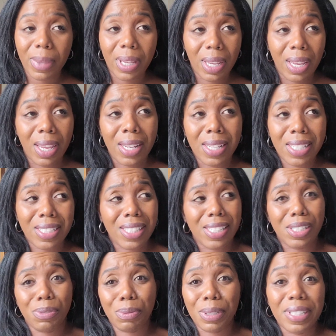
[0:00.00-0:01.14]
and it
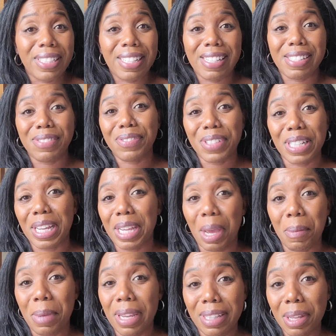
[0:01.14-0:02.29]
just really doesn't feel like I
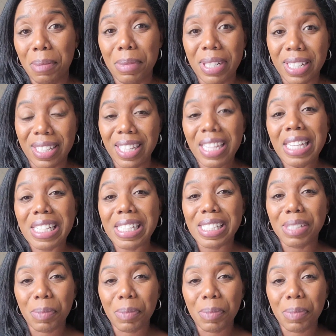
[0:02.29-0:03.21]
made that many things.